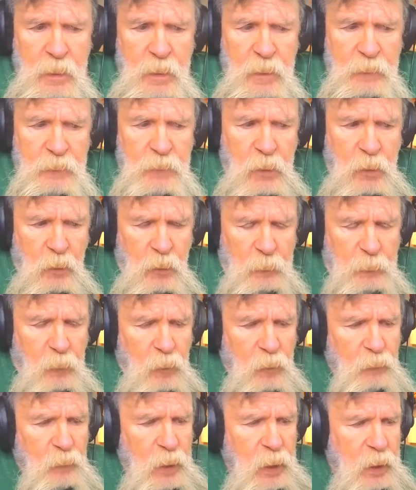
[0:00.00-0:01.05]
If you go to
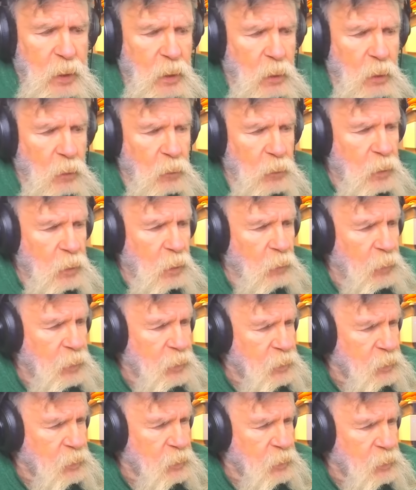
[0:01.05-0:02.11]
Puerto Rico, you know,
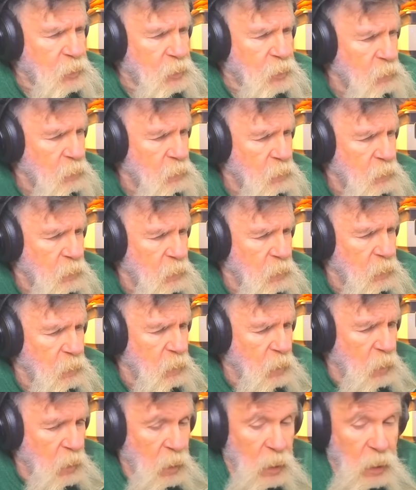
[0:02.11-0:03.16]
it's uh,
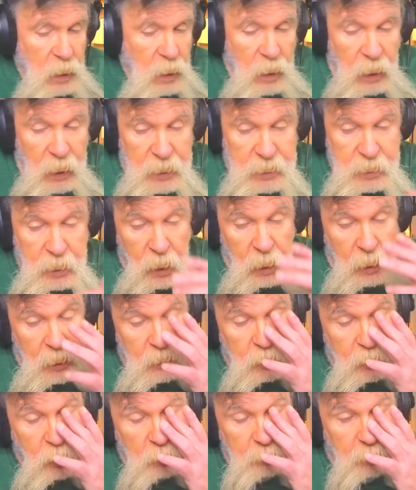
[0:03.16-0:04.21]
it's got
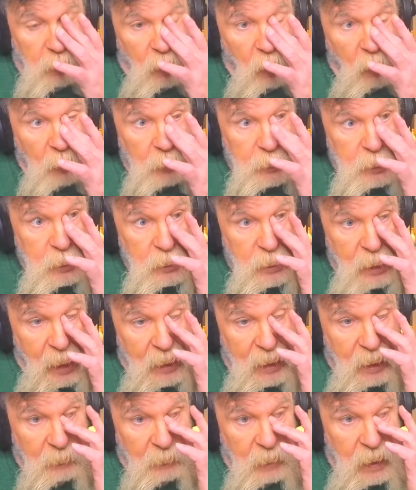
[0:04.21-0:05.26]
its good parts. It's
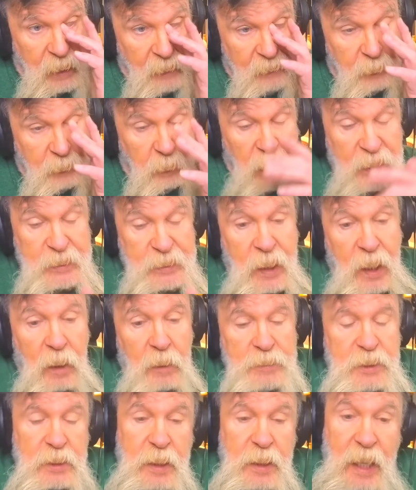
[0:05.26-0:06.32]
like every place
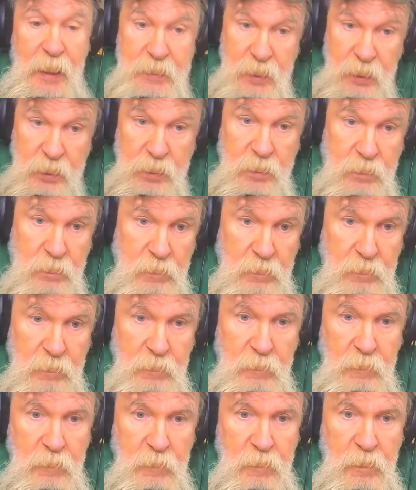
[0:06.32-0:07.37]
else. It has its
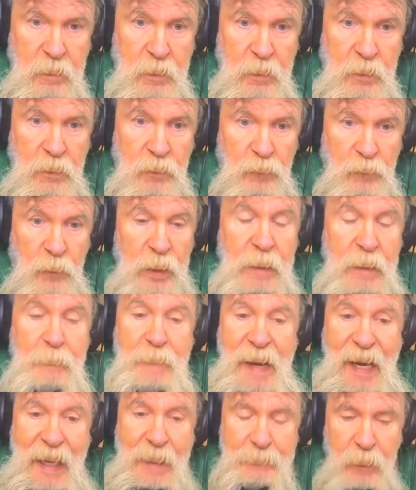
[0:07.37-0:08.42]
really
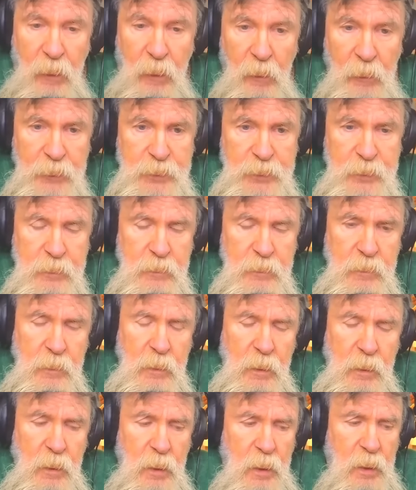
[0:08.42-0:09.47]
bad parts.
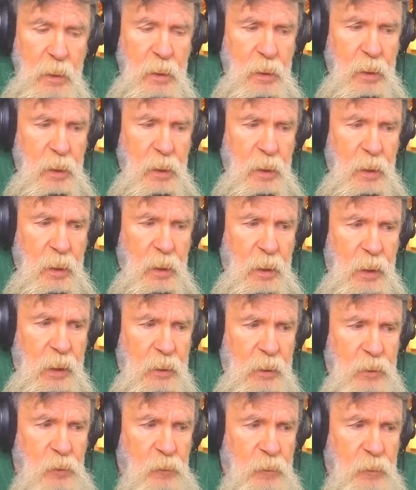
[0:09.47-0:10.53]

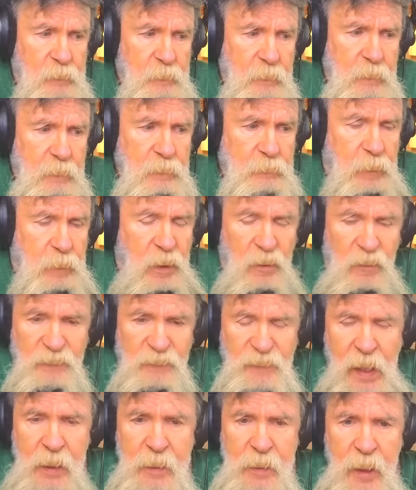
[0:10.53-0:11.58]
And you better
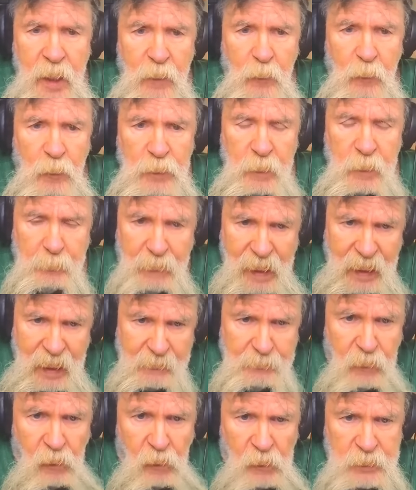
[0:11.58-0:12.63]
find out where the bad
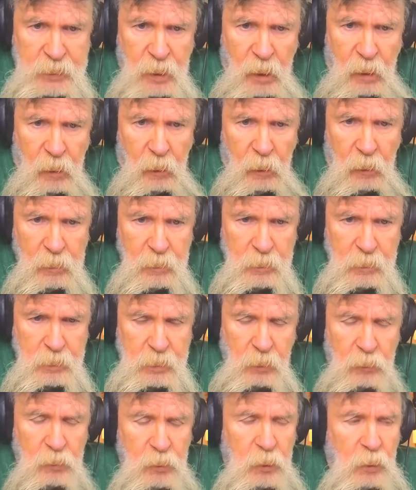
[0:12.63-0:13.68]
parts are
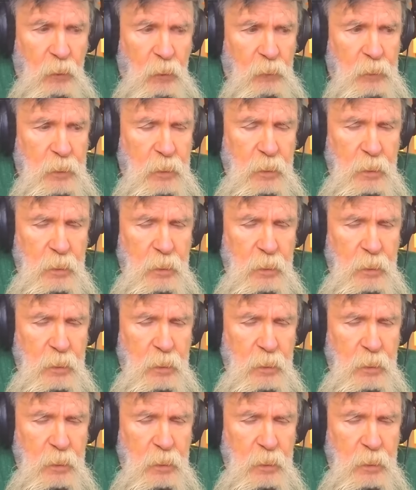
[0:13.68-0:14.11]
so you don't